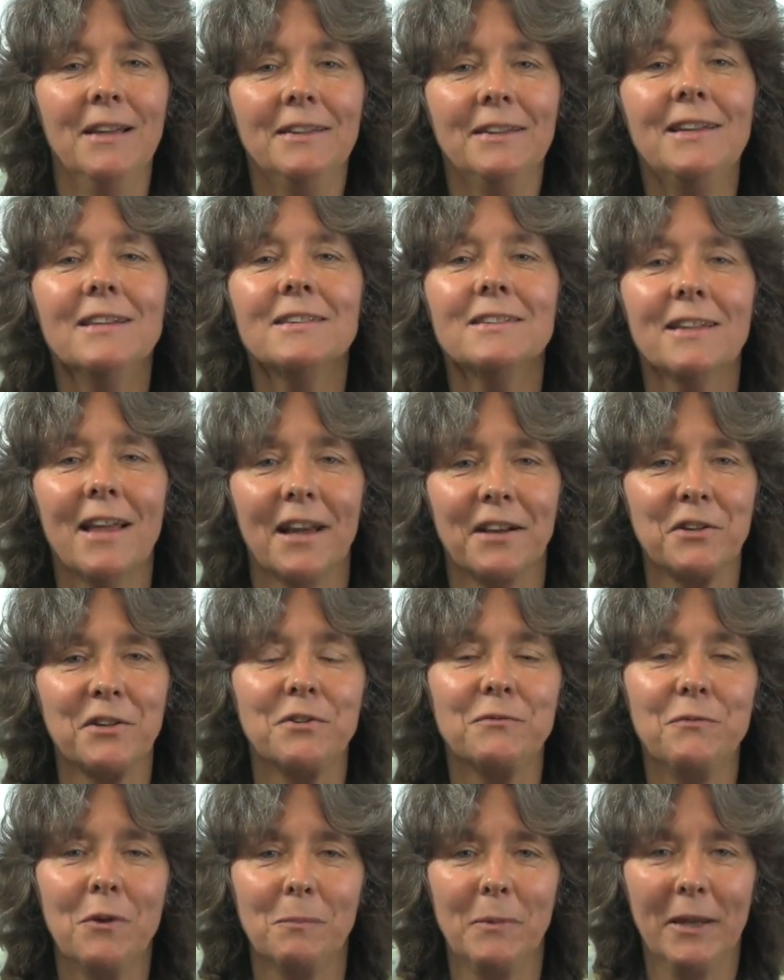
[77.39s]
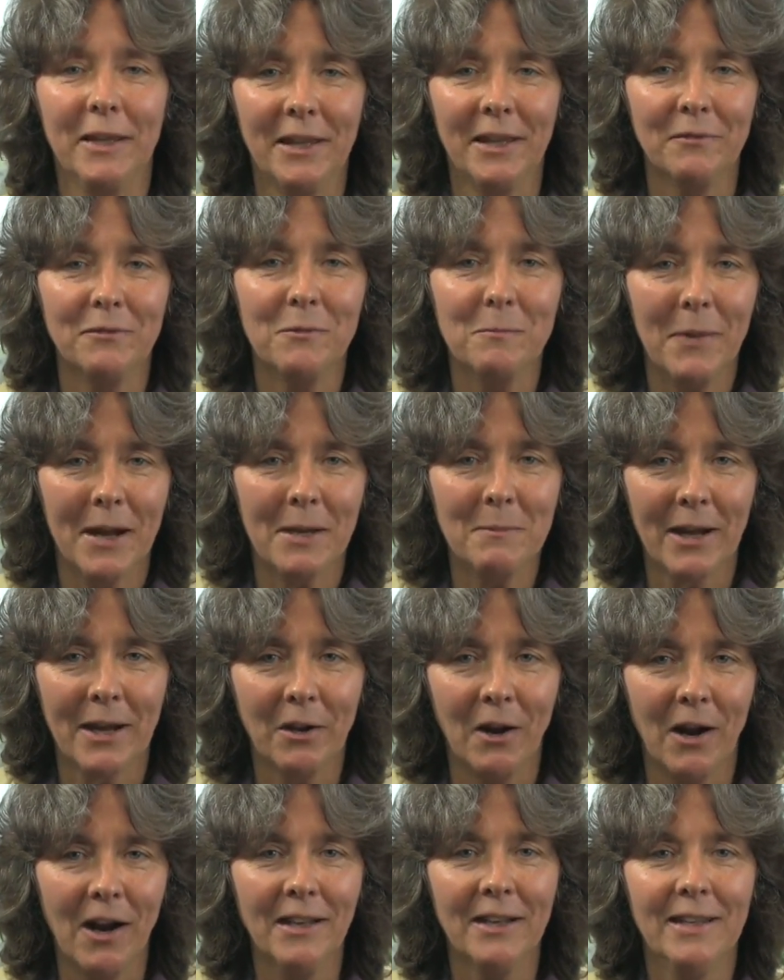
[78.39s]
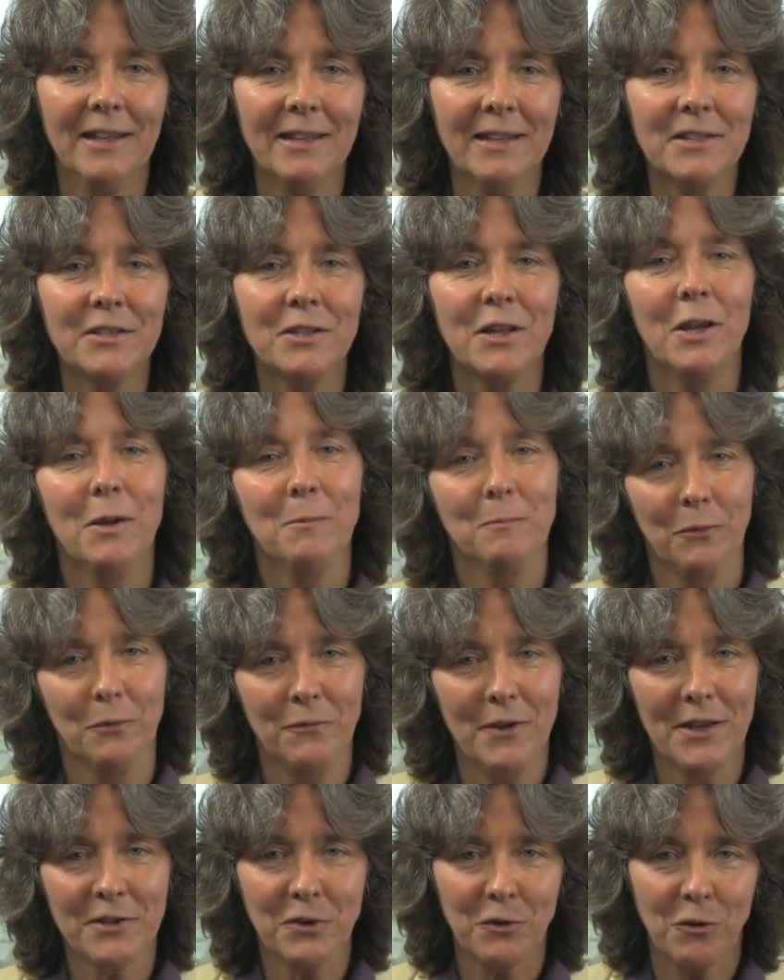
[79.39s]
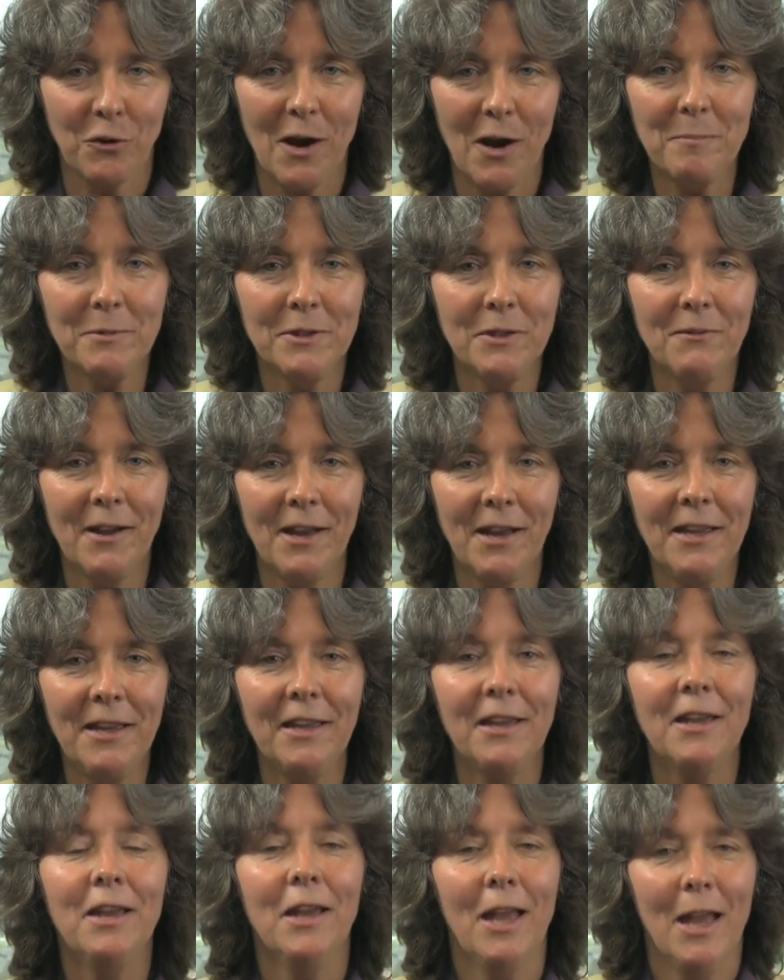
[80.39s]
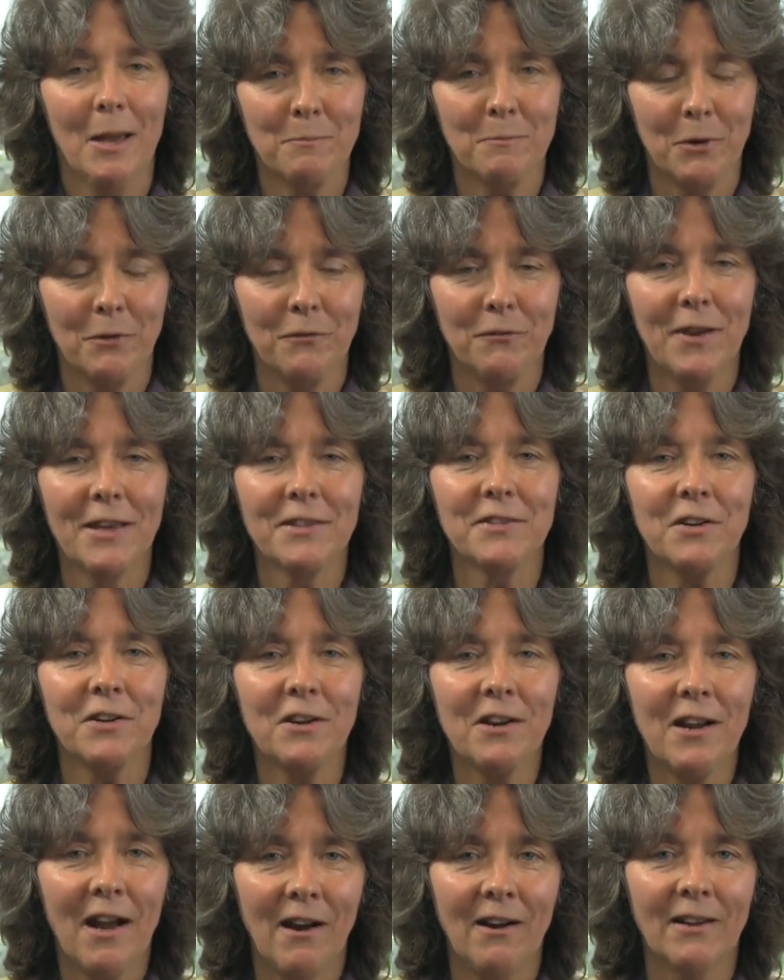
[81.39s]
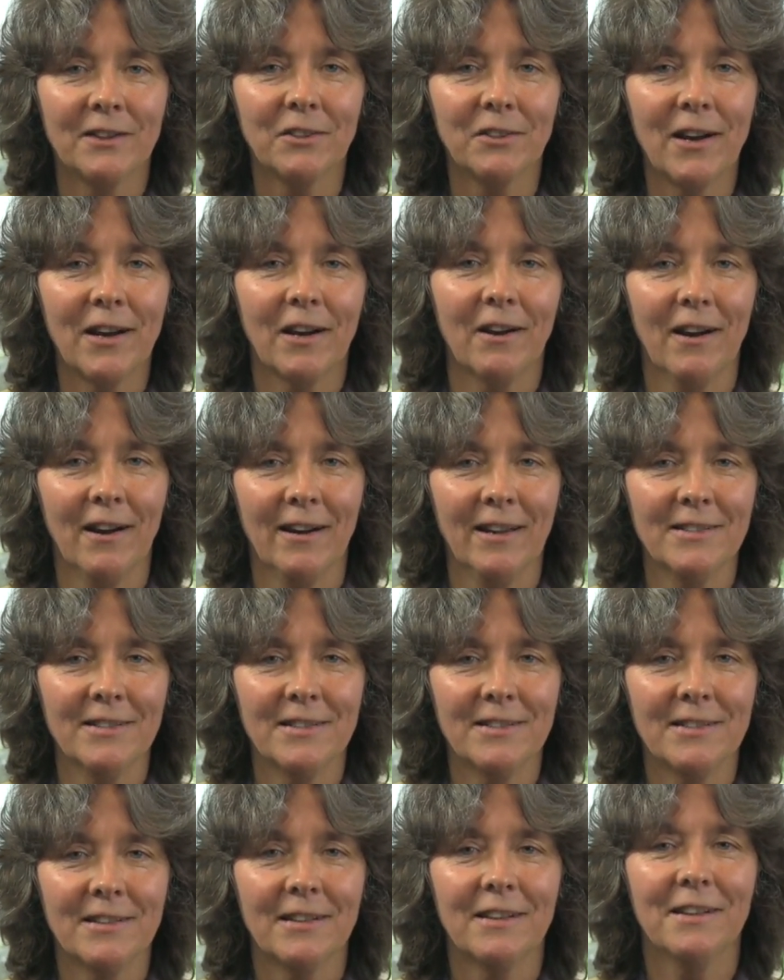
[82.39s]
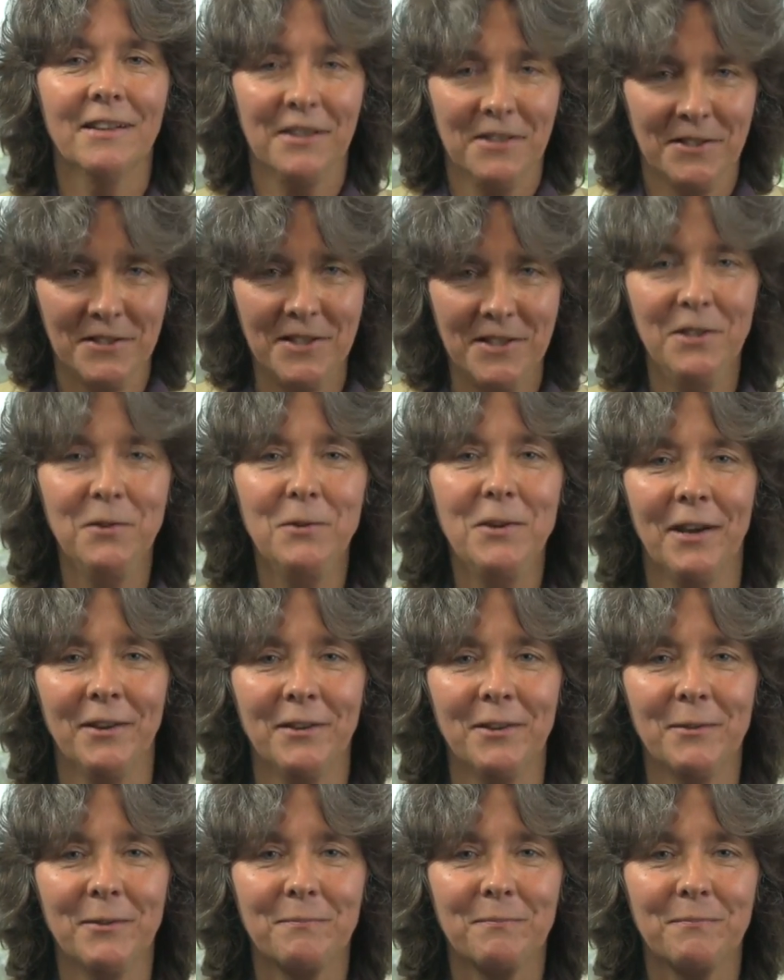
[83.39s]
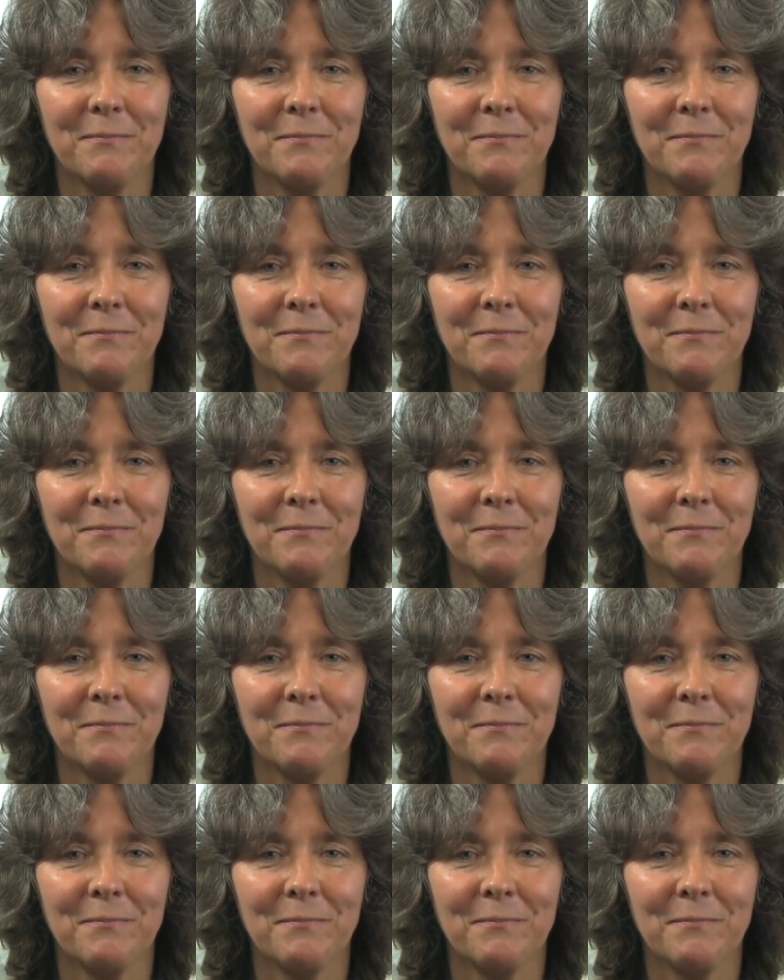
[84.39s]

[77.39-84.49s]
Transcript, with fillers: These lectures will be given by my colleagues, Professor Rob de Wijk and Professor André Gerrits. See you then.